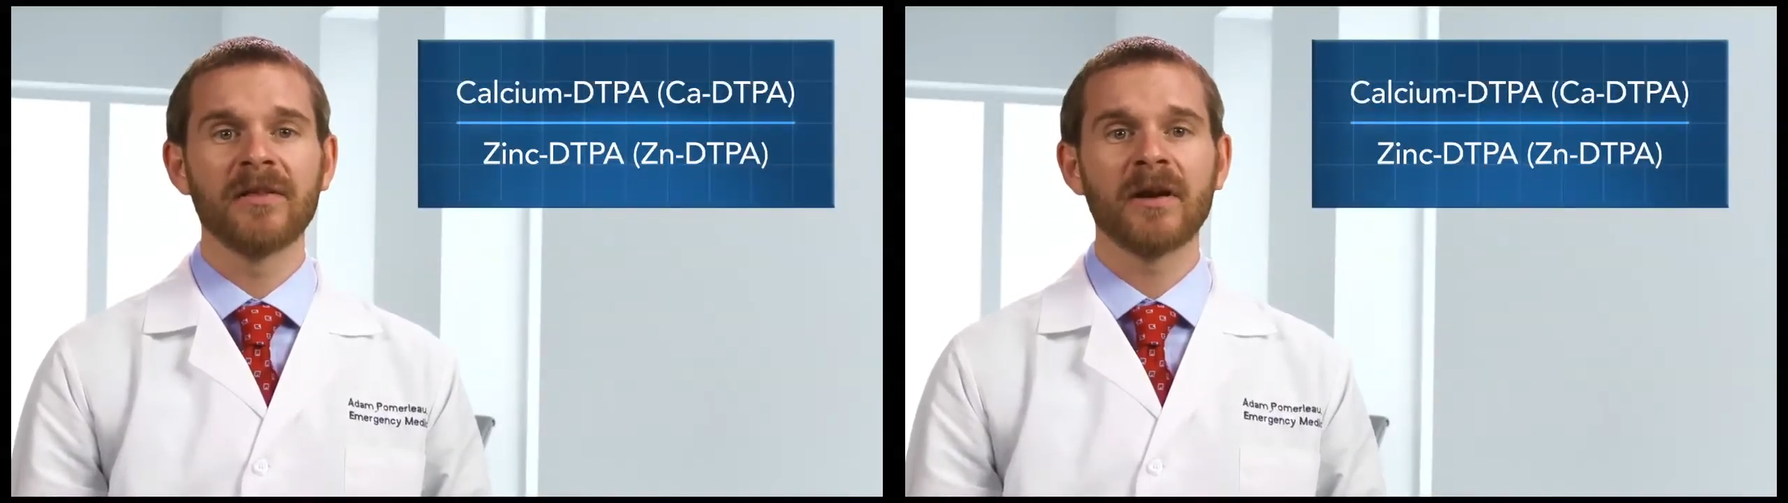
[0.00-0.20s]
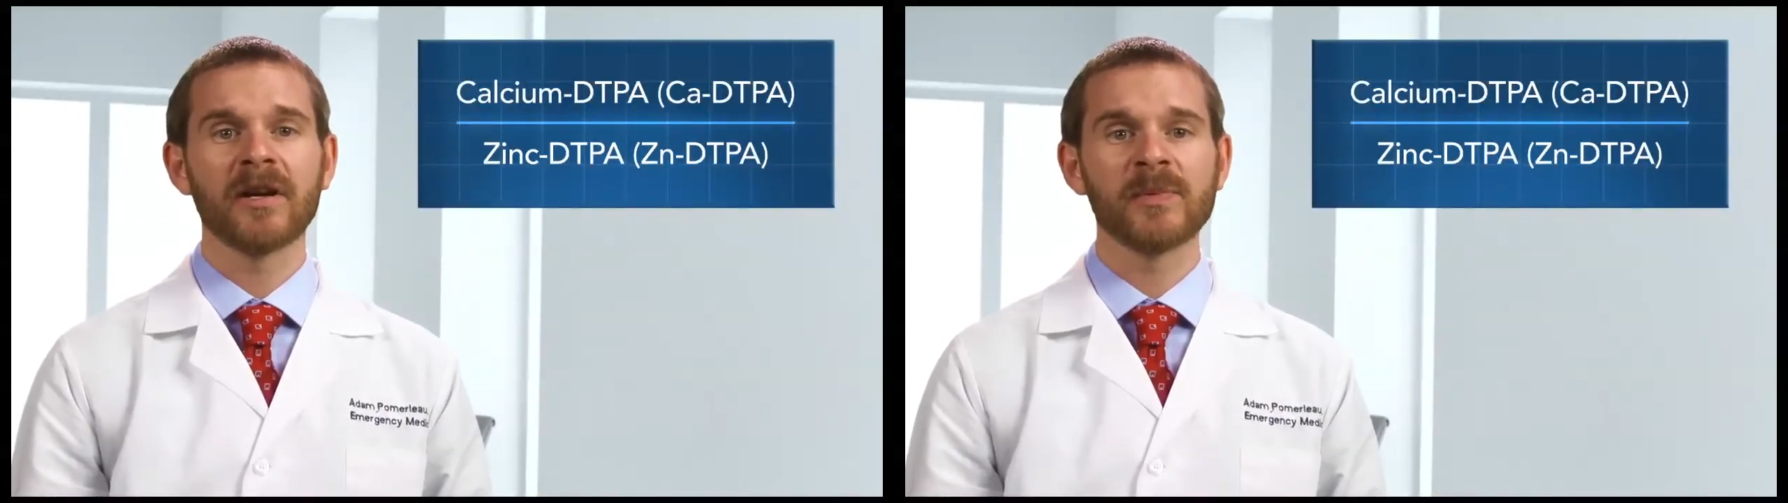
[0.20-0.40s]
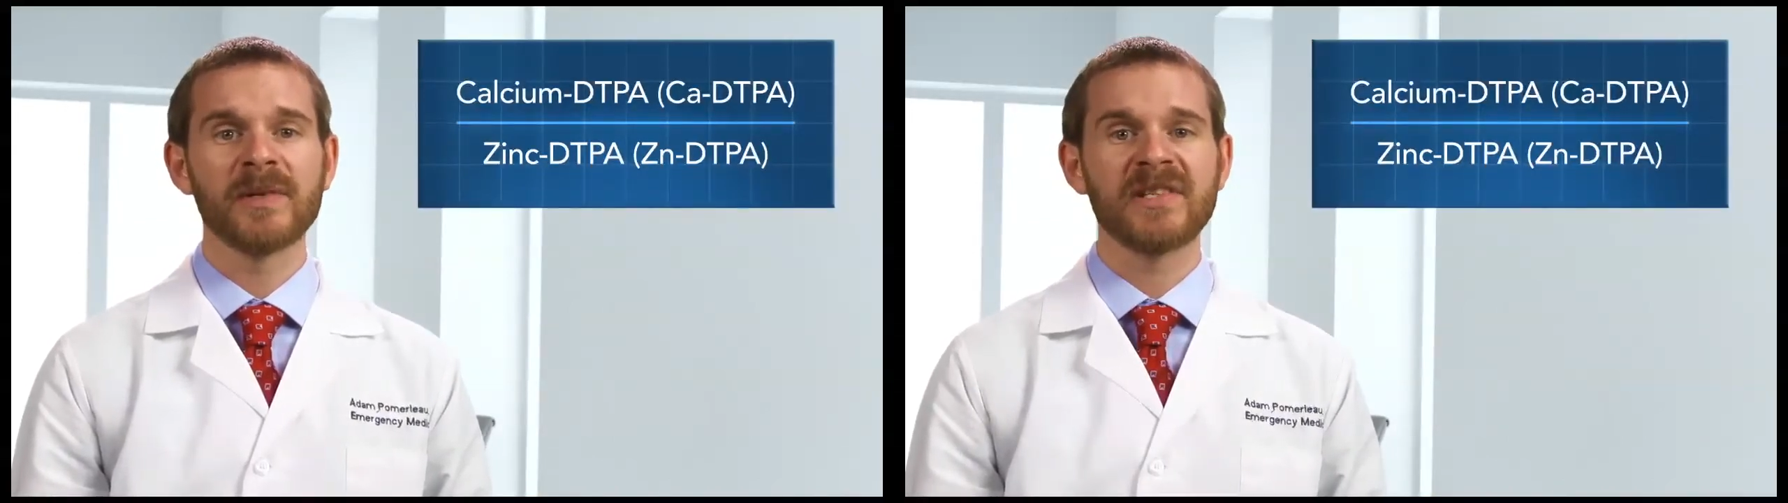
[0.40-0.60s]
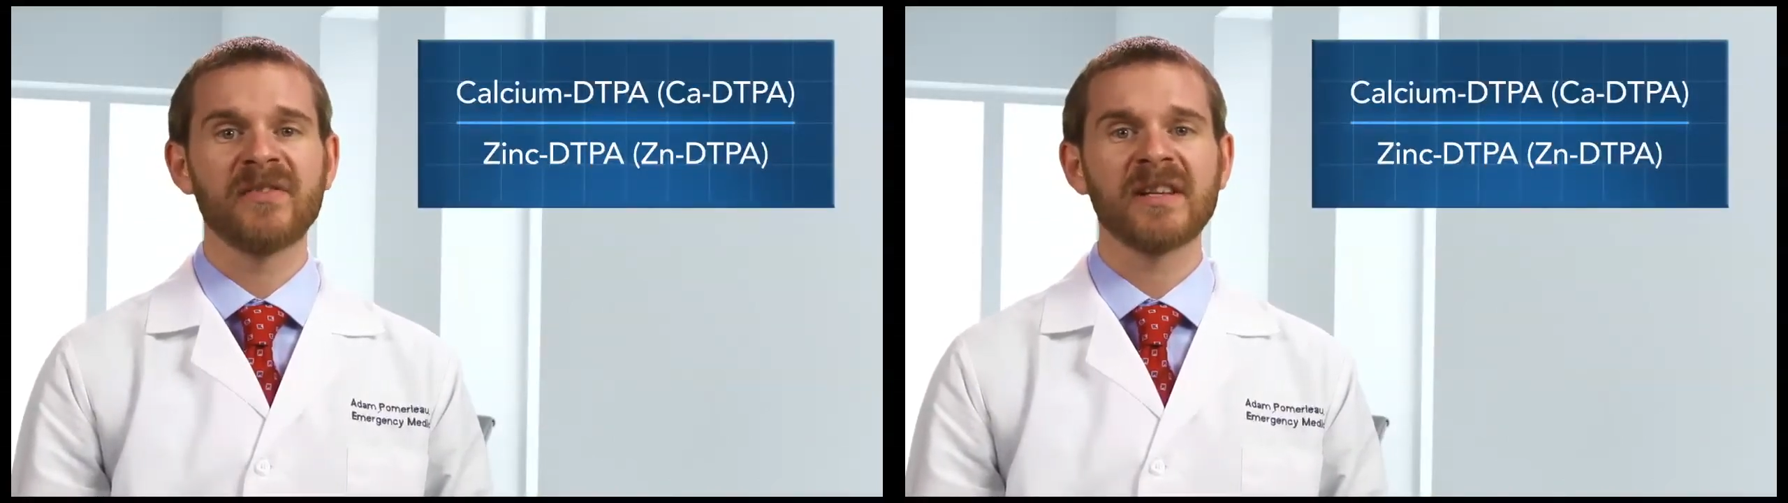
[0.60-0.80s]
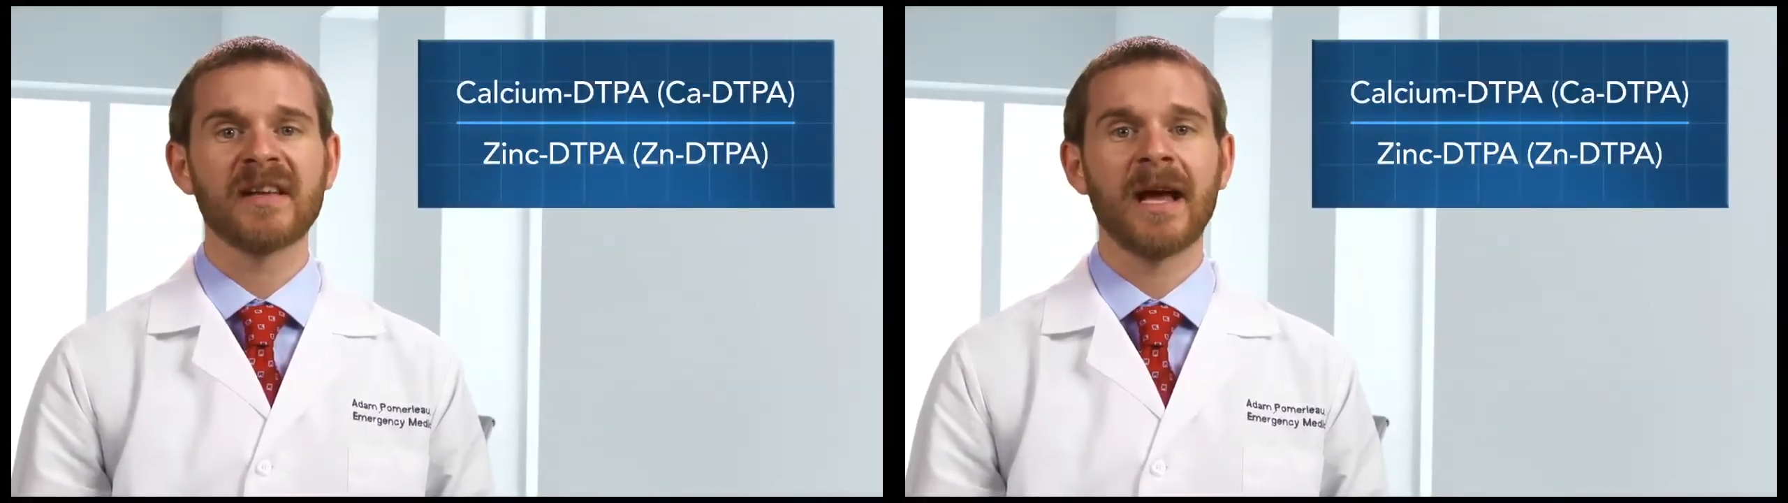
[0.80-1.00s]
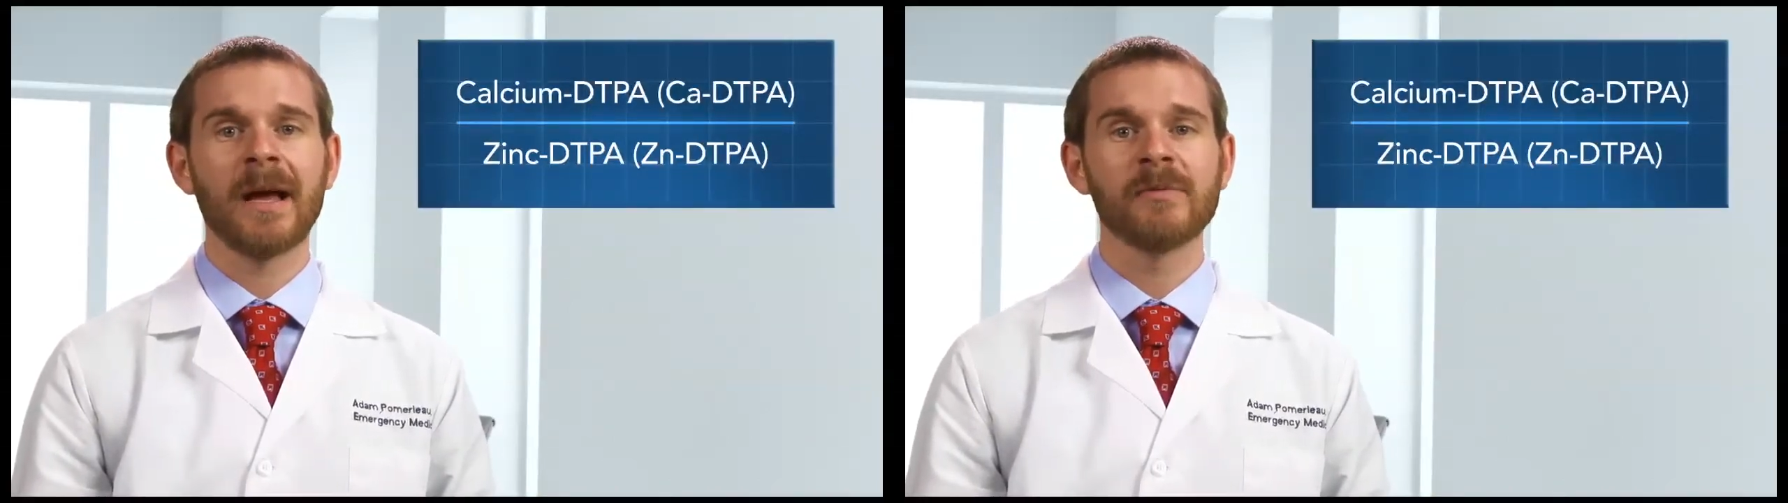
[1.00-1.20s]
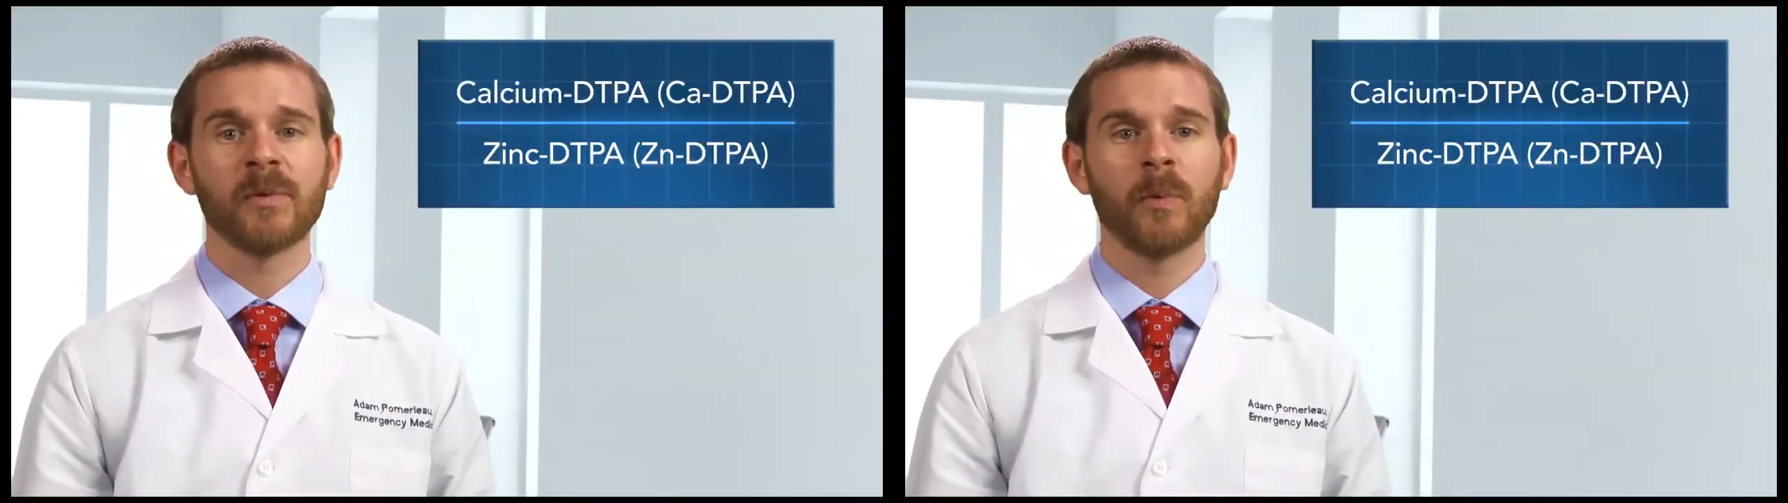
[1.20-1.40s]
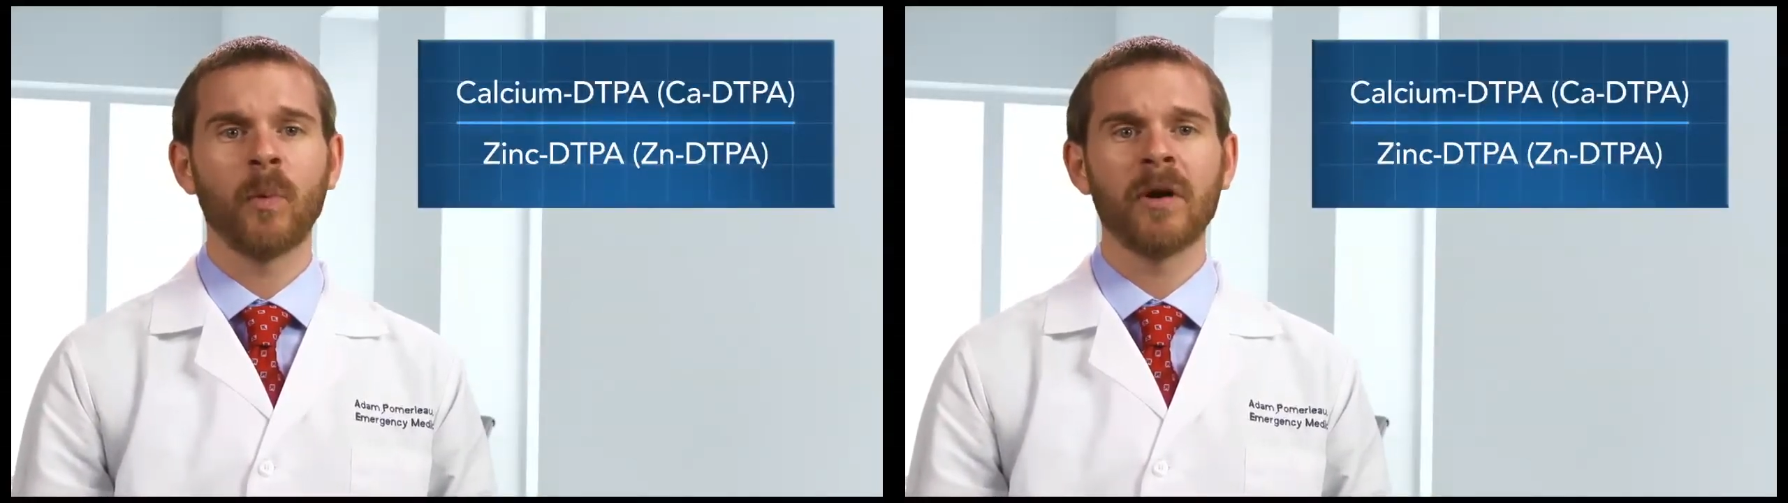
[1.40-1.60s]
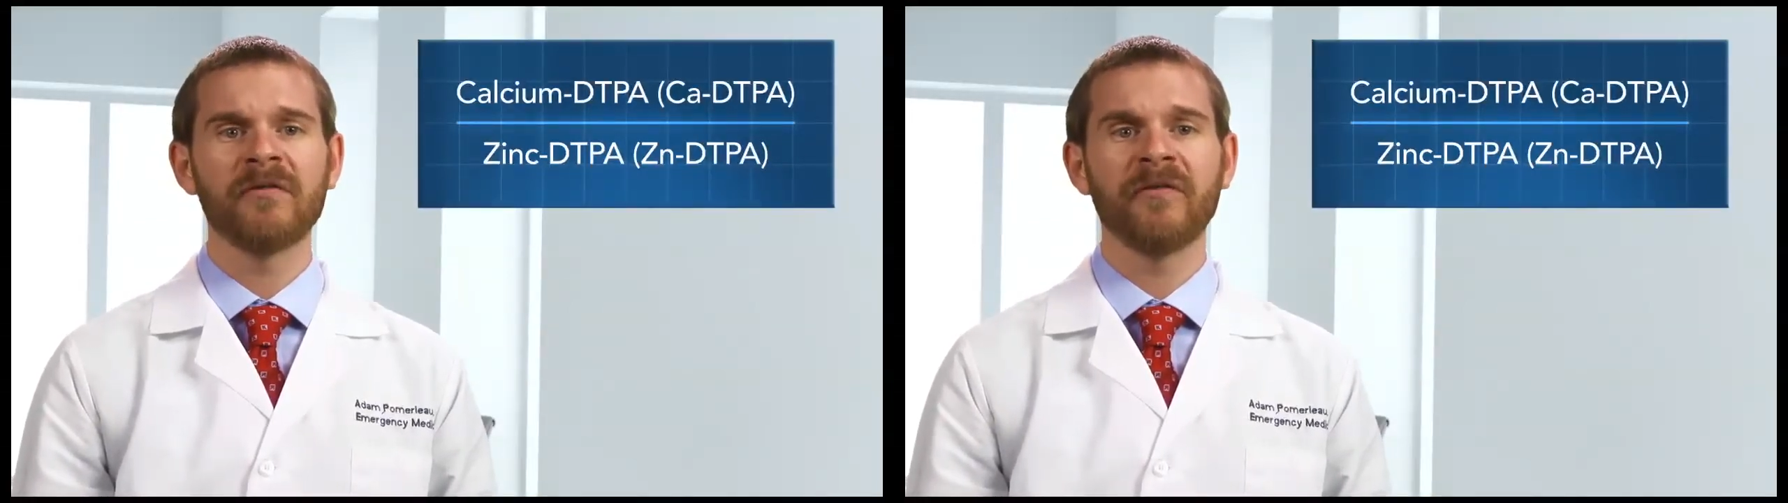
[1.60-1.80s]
there are specific times when one